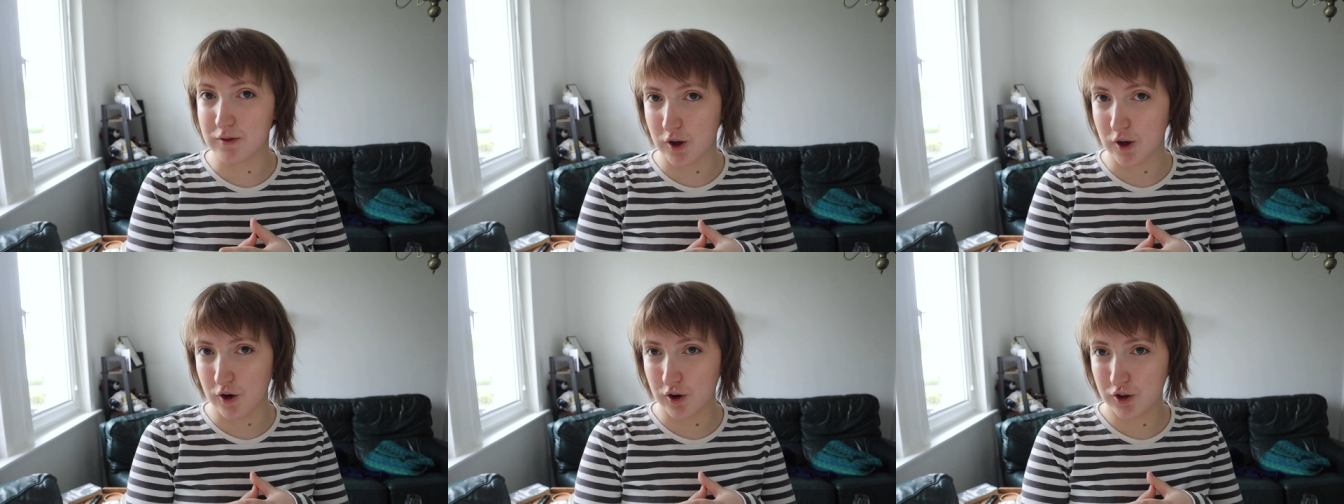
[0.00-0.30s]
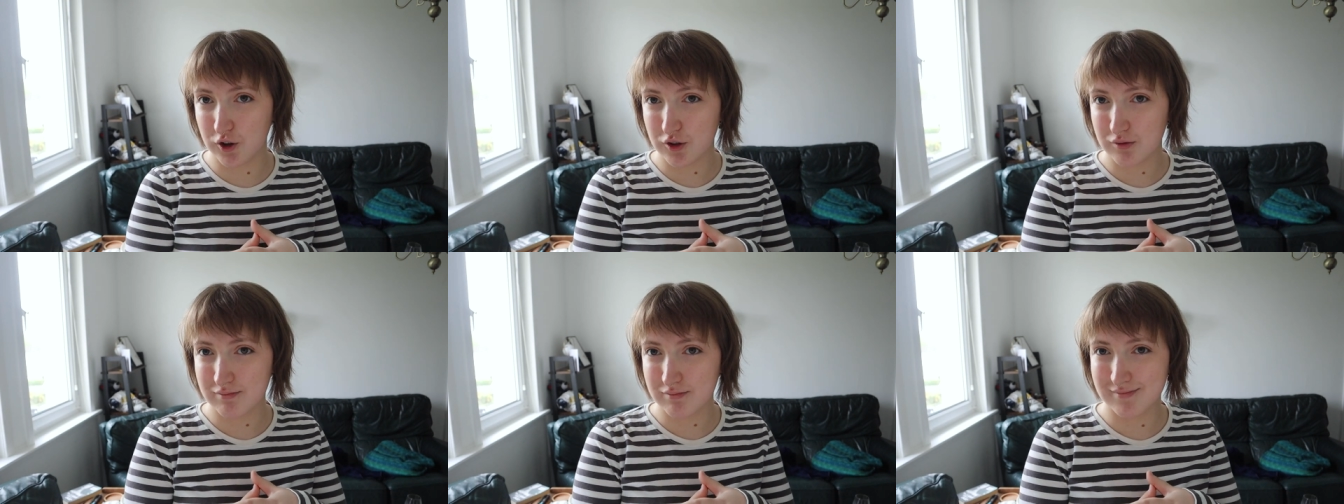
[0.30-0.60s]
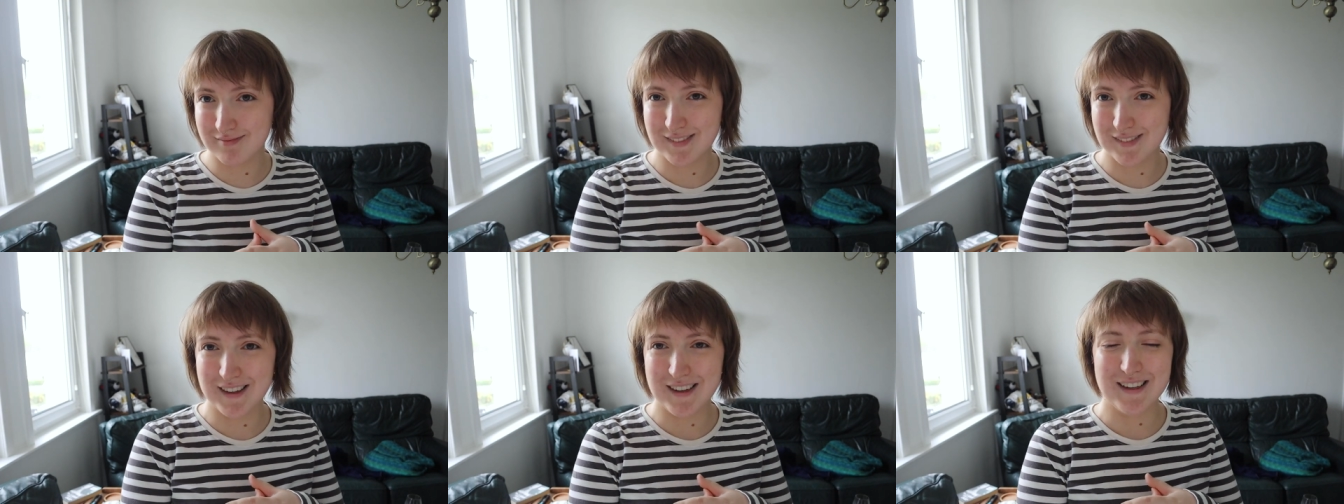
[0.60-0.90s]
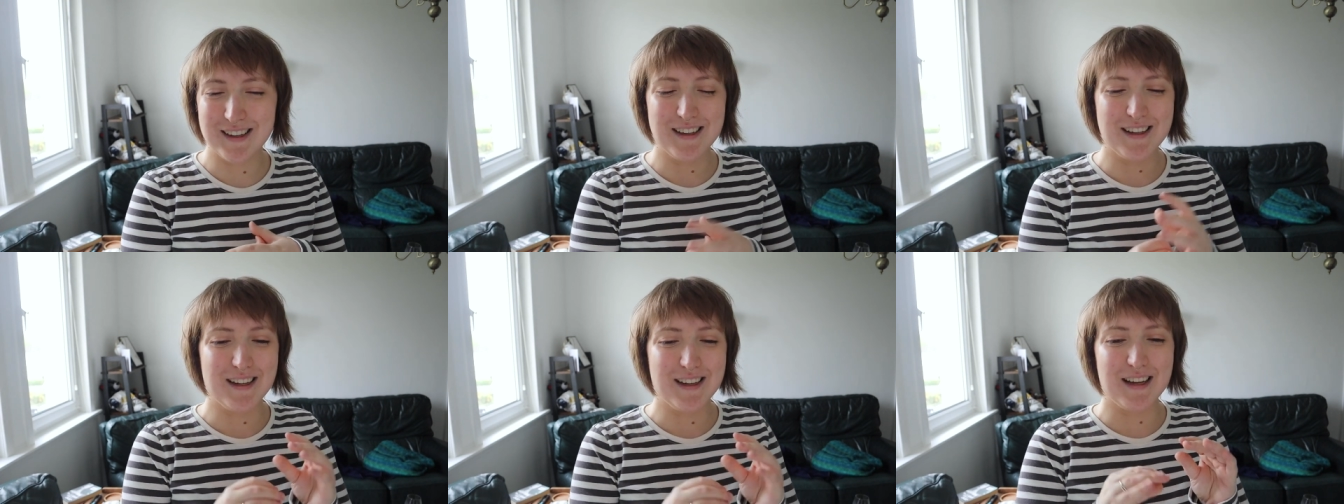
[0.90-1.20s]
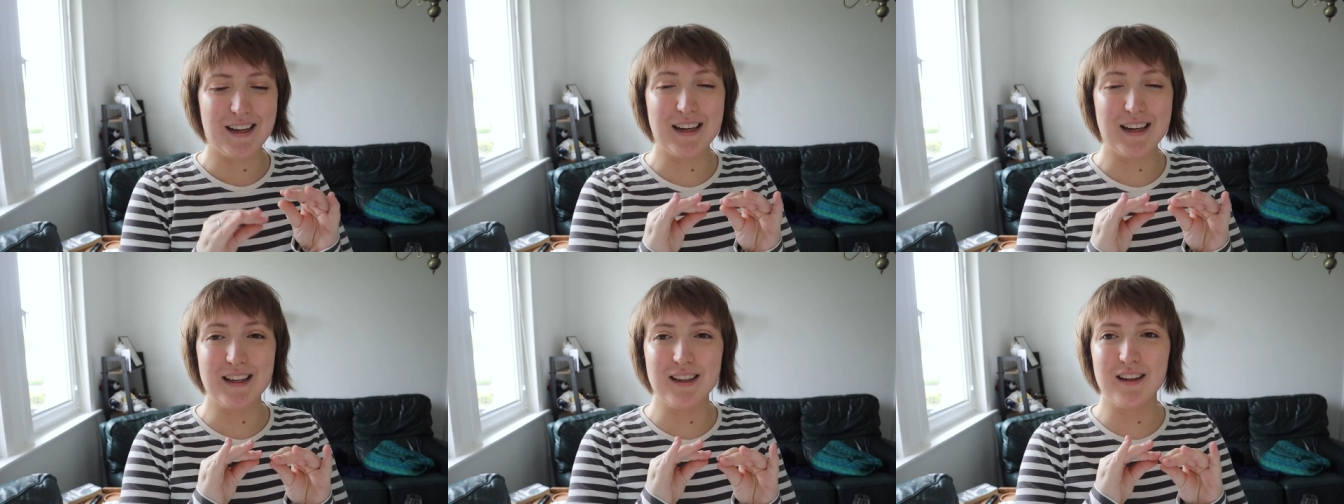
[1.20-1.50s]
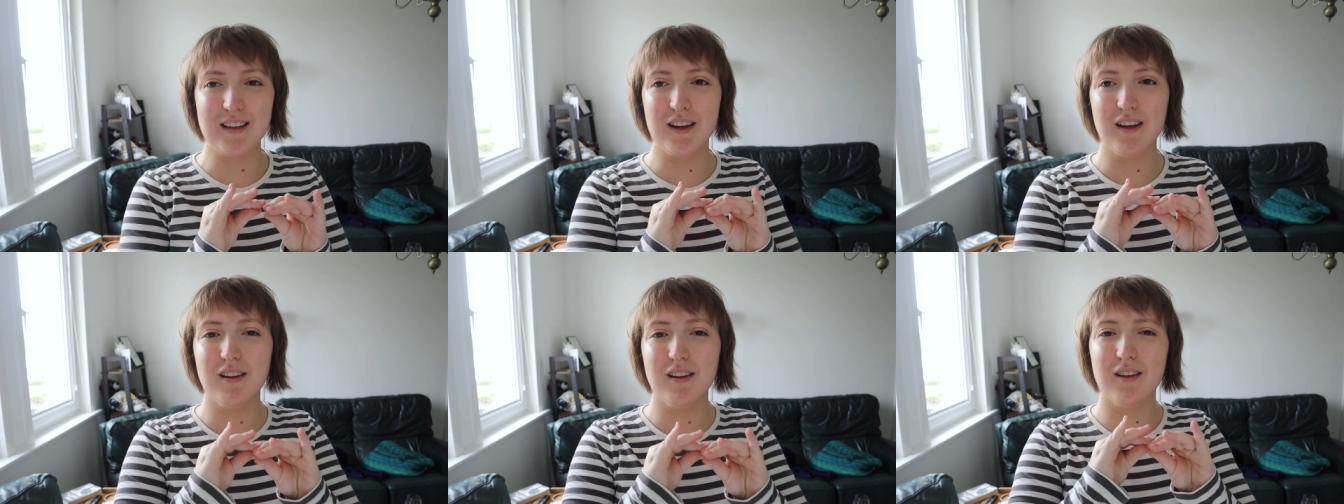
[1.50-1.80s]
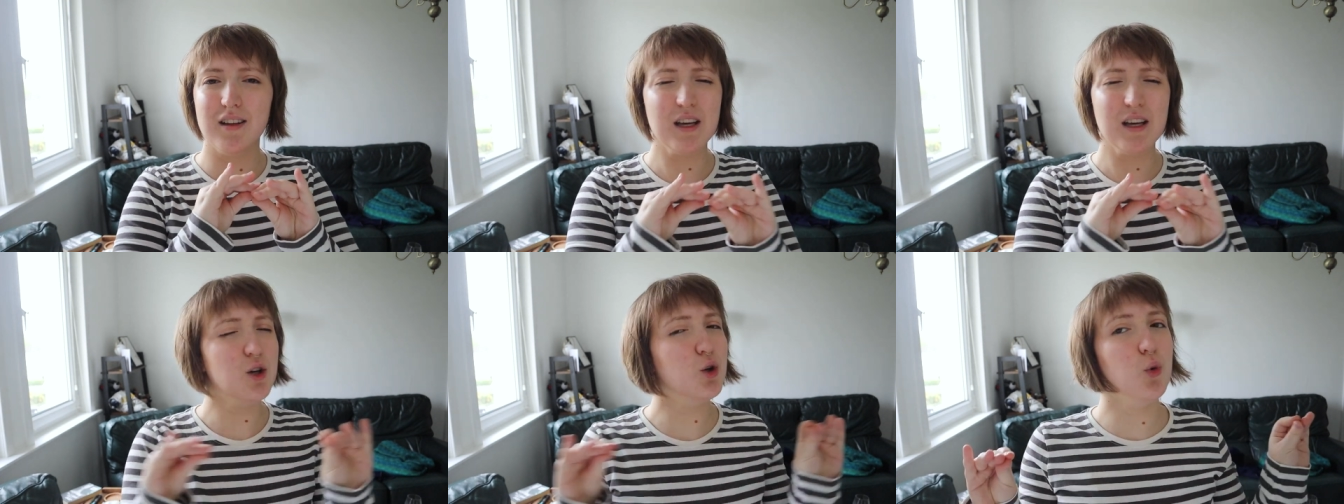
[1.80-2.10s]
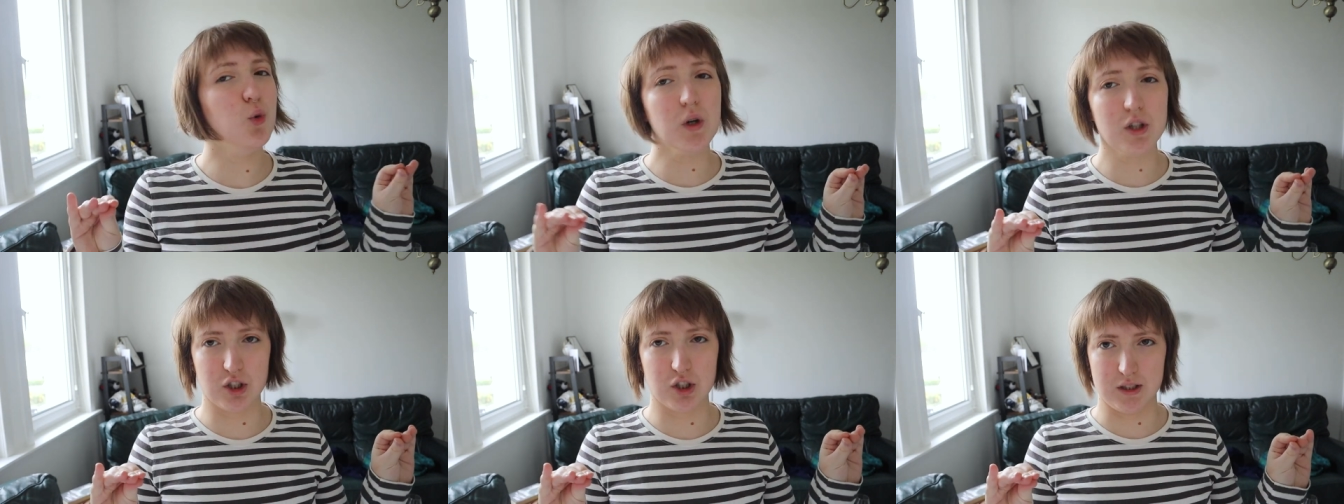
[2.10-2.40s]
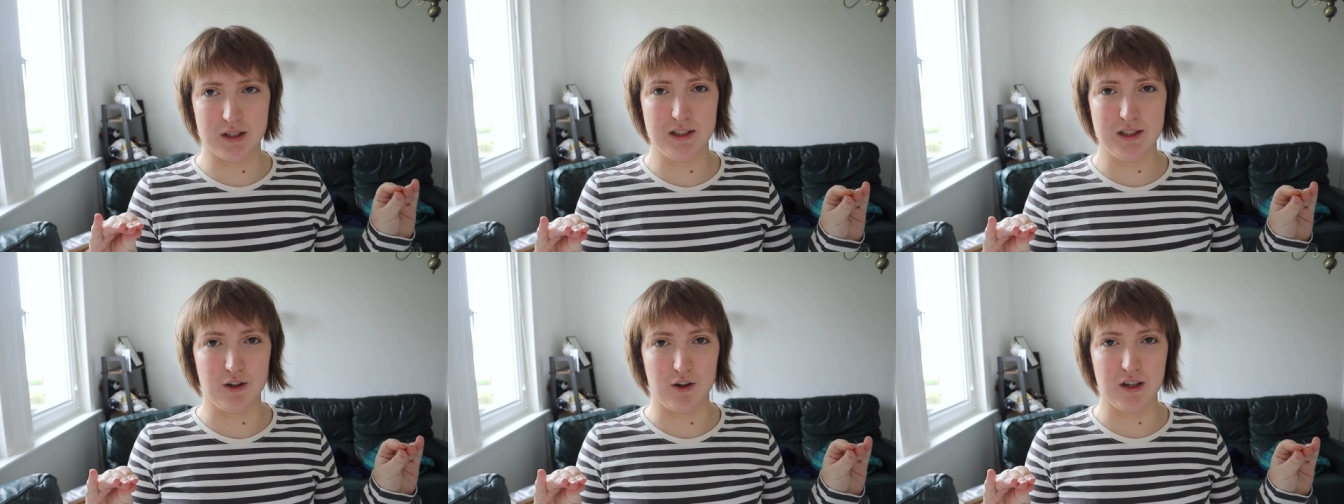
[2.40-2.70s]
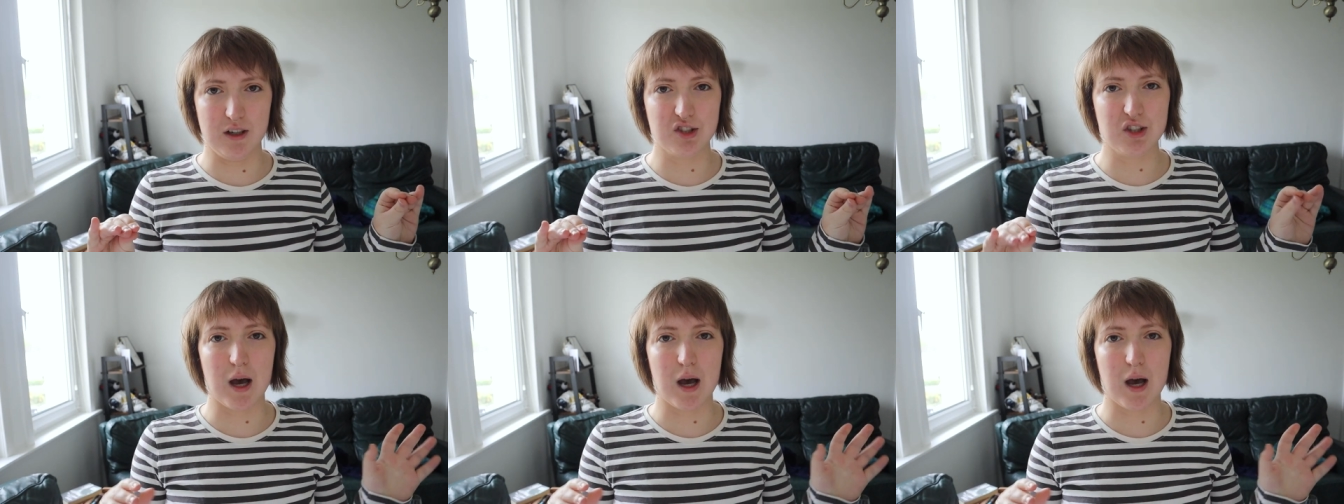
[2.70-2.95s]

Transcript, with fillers: vlog in the gorgeous Scottish